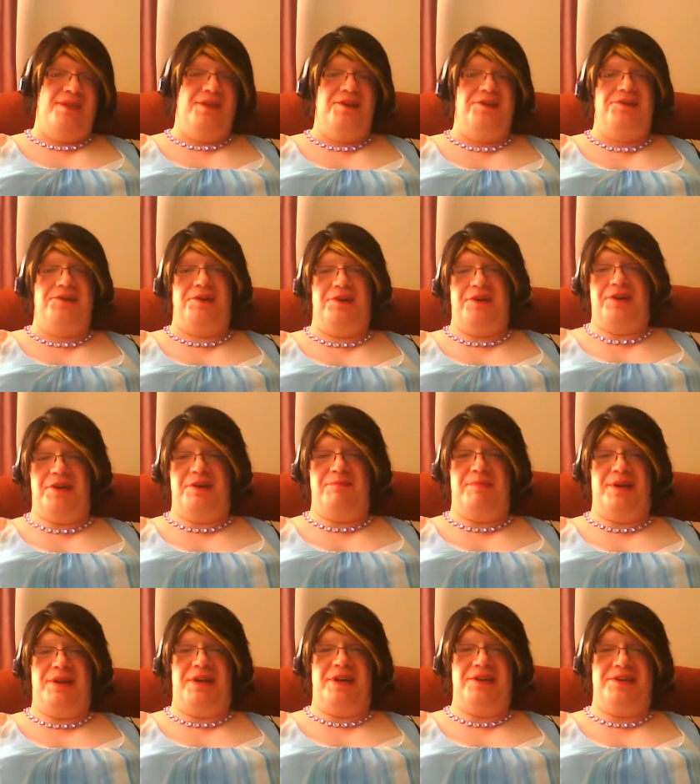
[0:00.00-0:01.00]
So you can
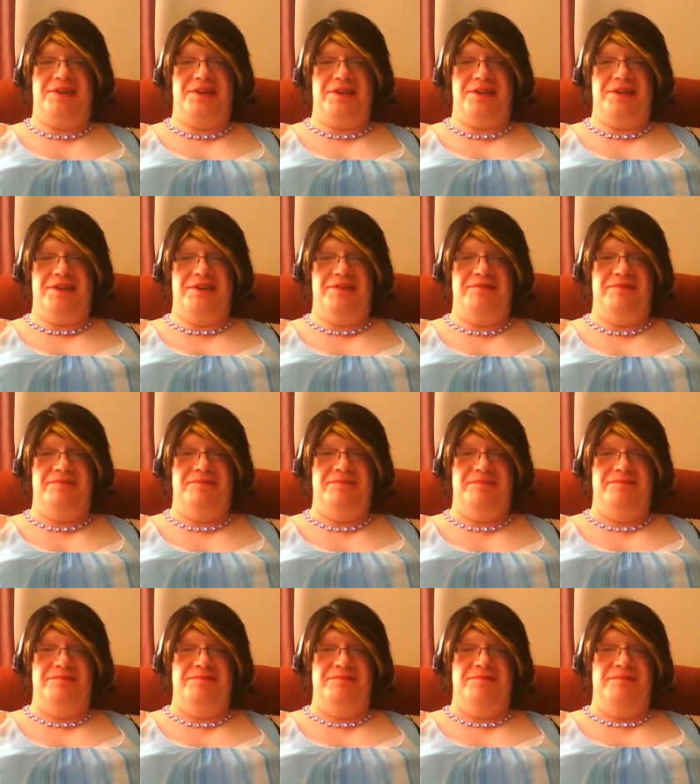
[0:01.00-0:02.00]
potentially,
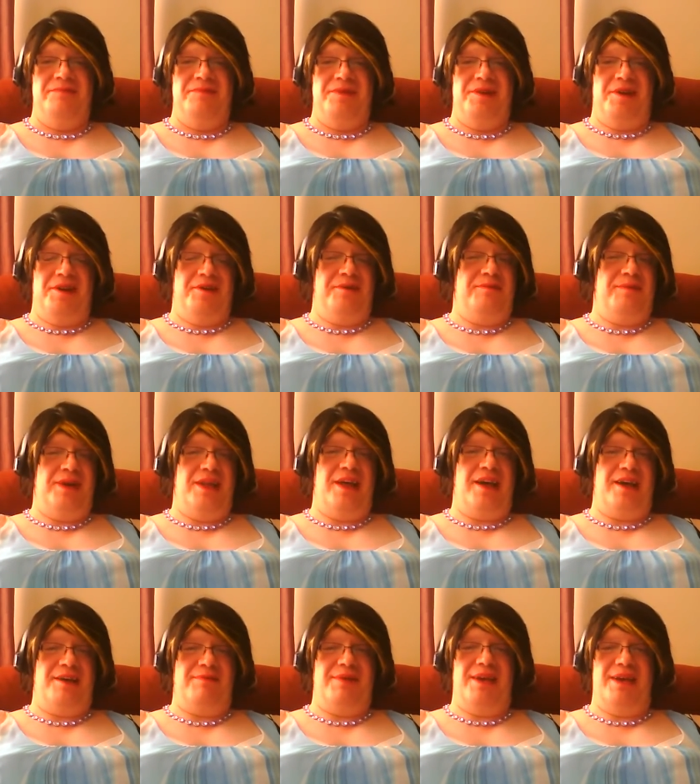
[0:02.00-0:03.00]
you know, be
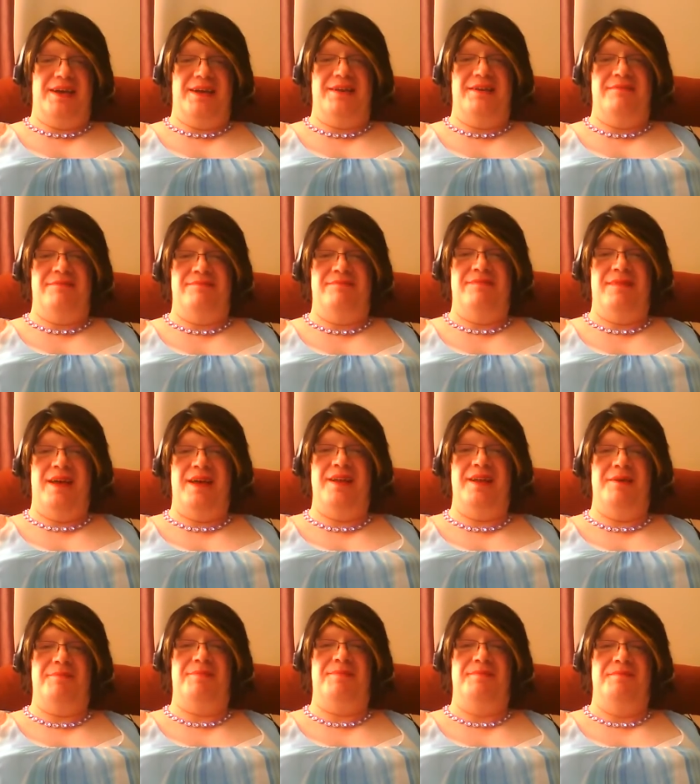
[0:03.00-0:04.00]
like me and end
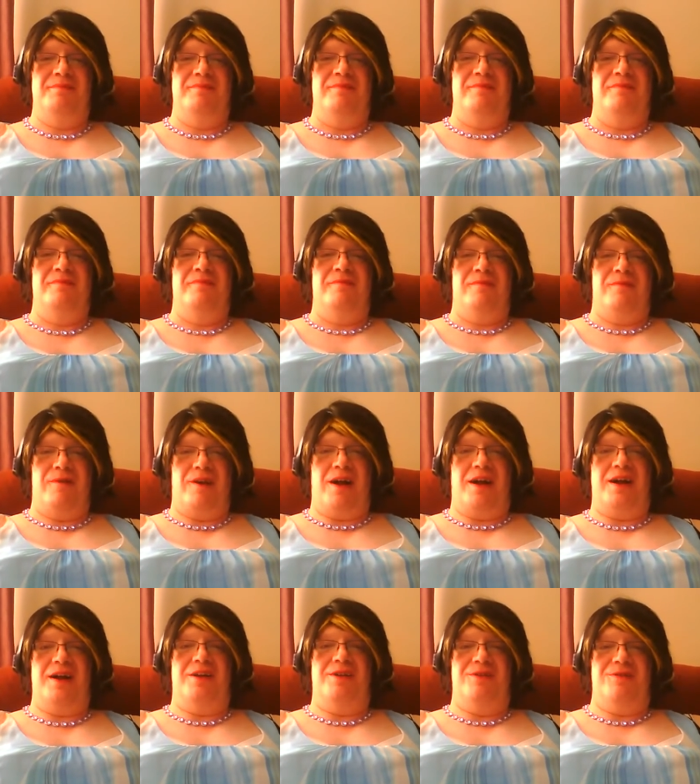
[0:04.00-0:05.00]
up
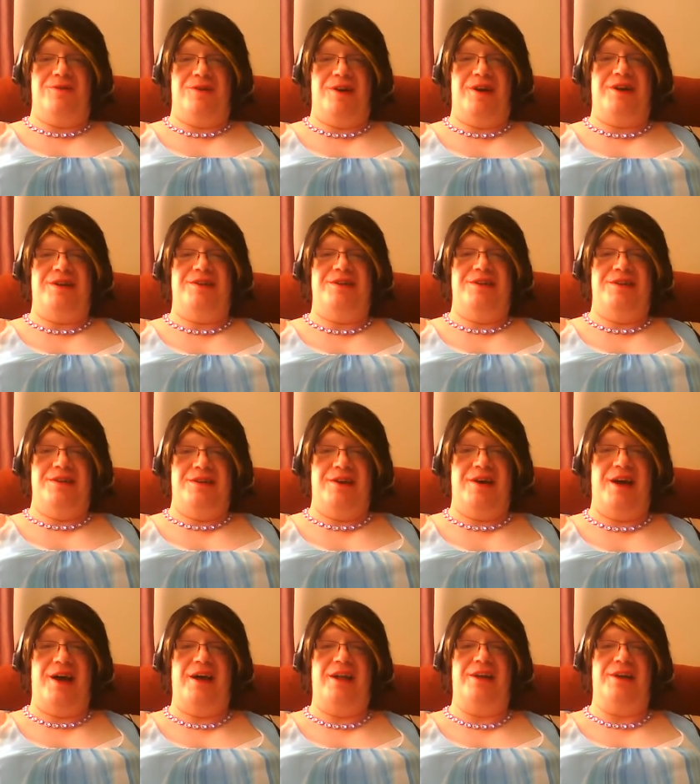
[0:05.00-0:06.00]
rocking her dress
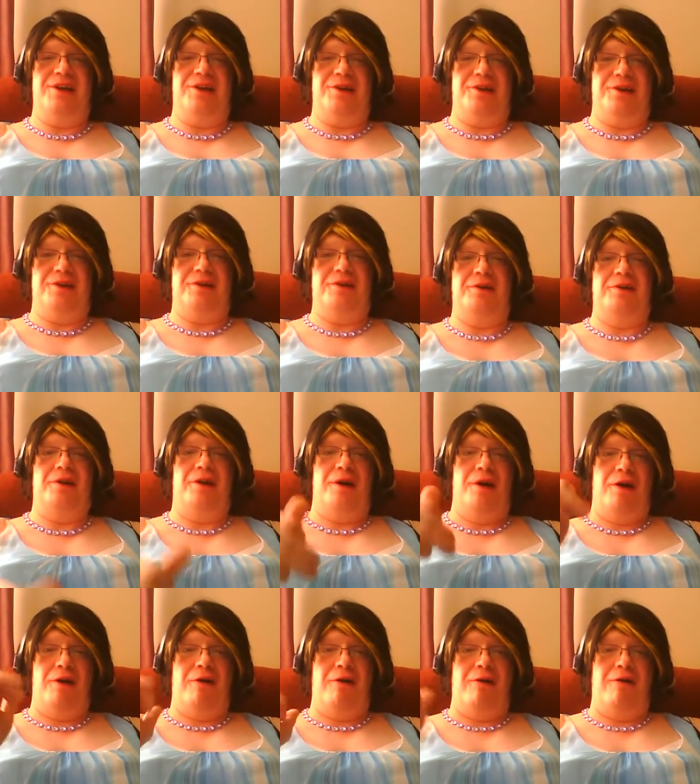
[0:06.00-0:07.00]
at a urinal.
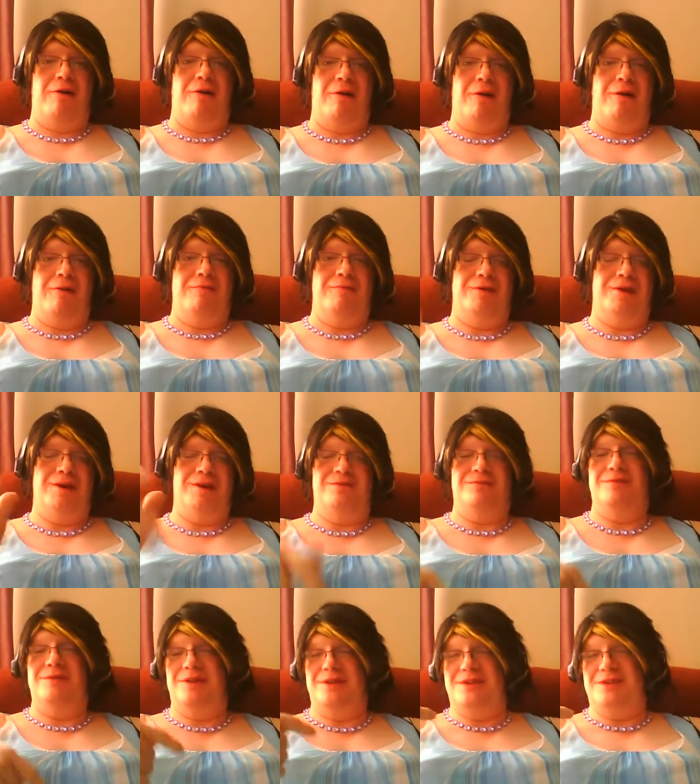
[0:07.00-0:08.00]
Well,
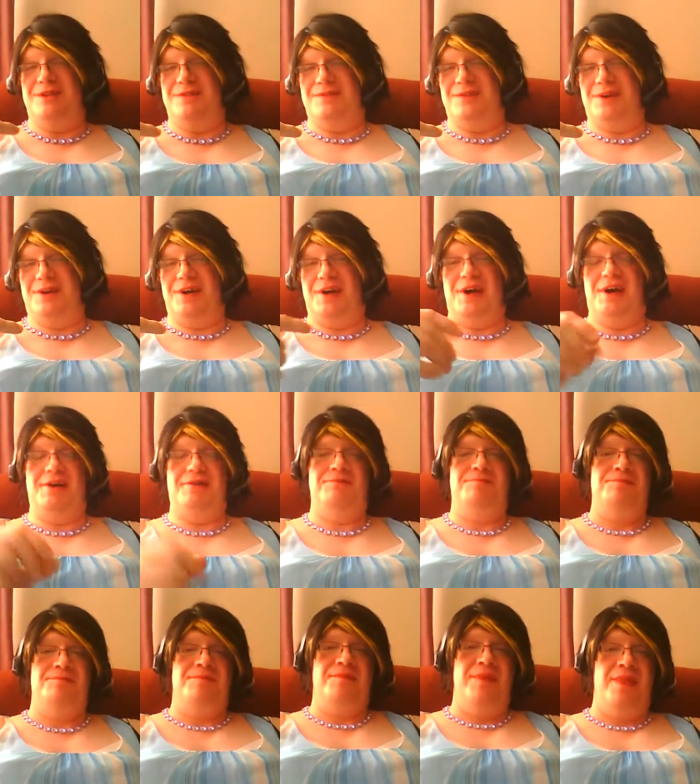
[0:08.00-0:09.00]
at least if you're a guy.
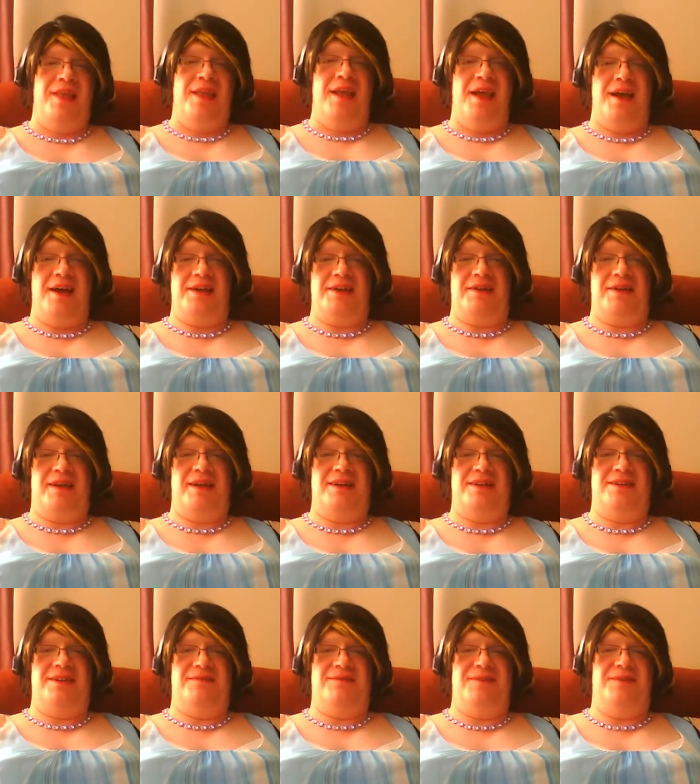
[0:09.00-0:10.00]
As I
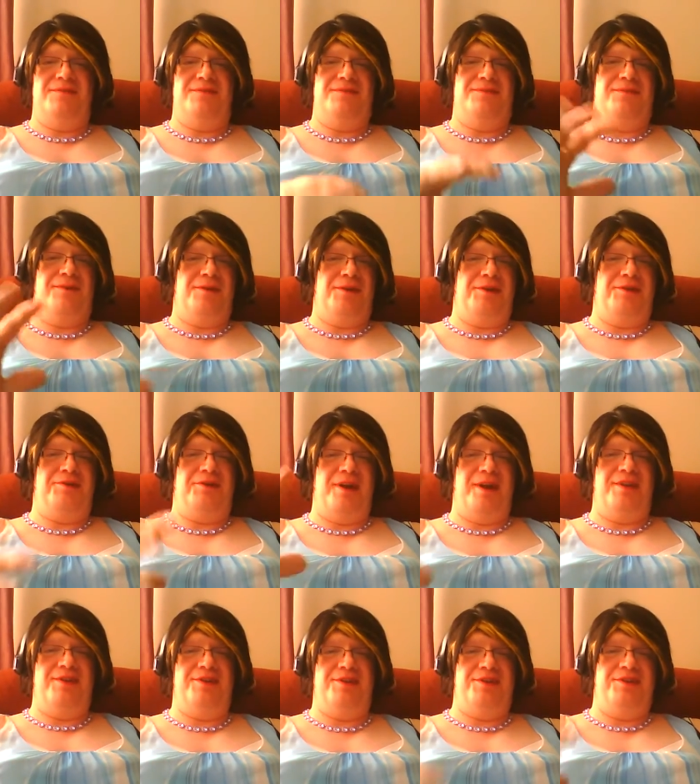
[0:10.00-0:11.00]
guess if you've fully
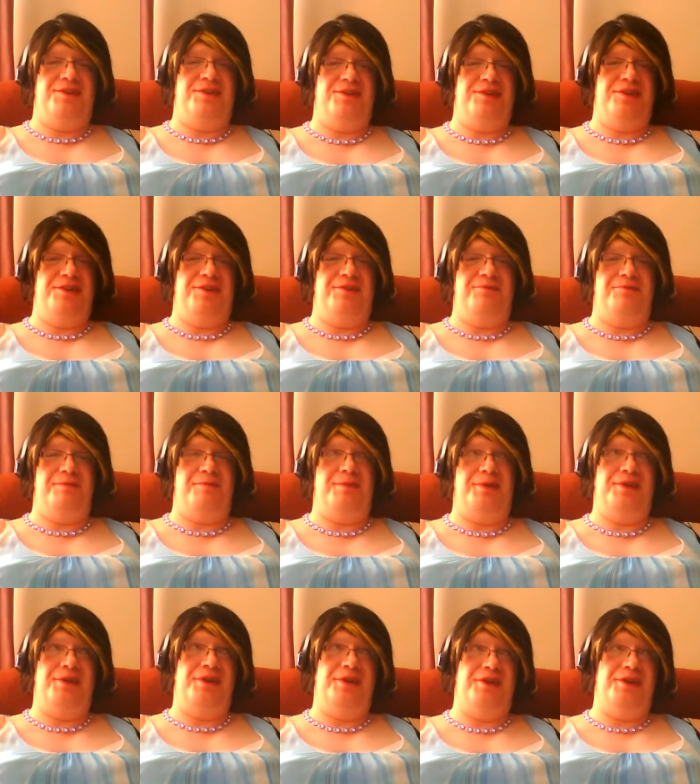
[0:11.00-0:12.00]
transitioned into a
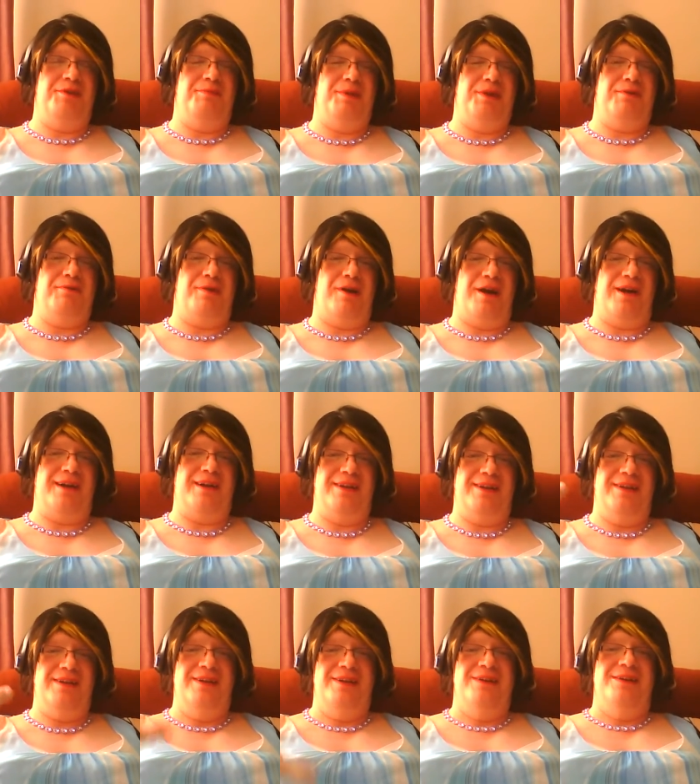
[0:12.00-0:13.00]
woman, then you'd be rocking
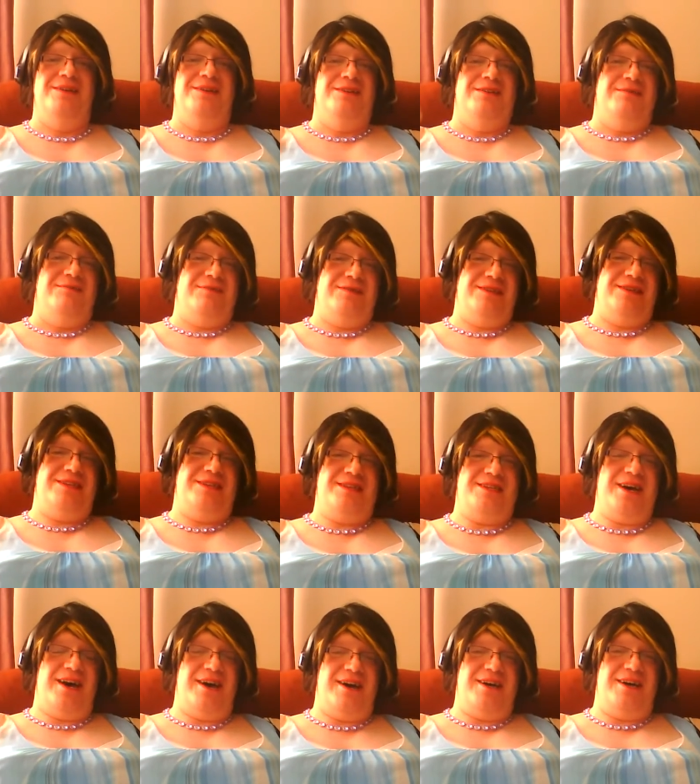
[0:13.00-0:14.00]
one of the
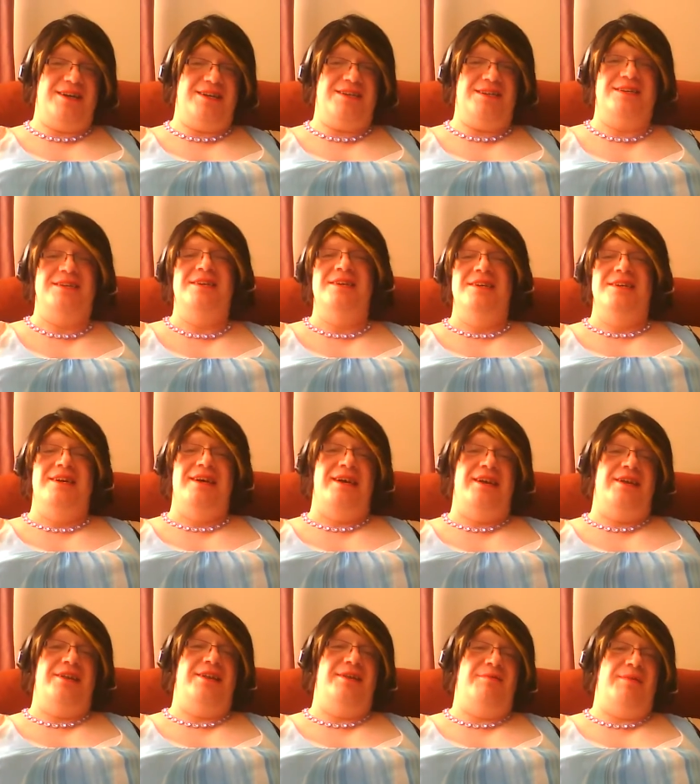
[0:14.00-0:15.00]
stalls
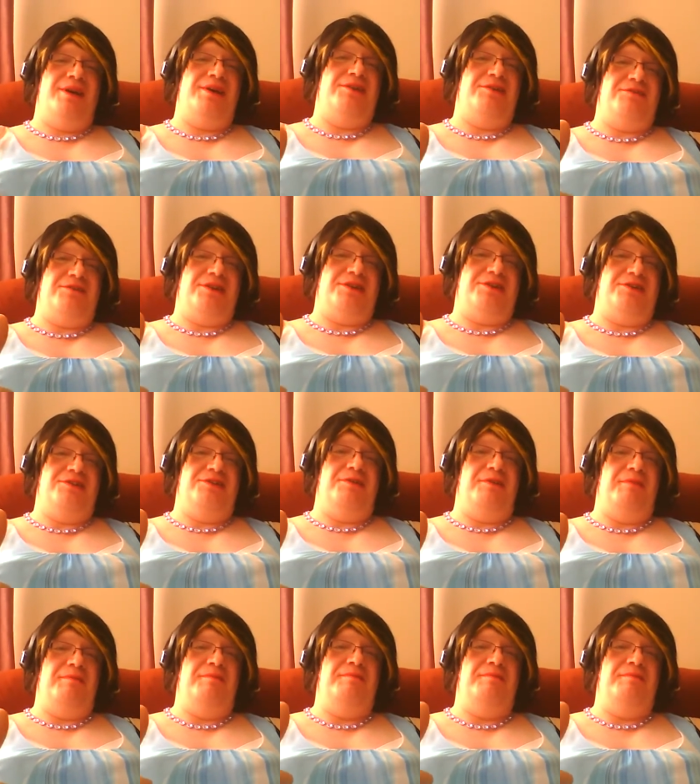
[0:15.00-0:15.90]
in the men's restroom.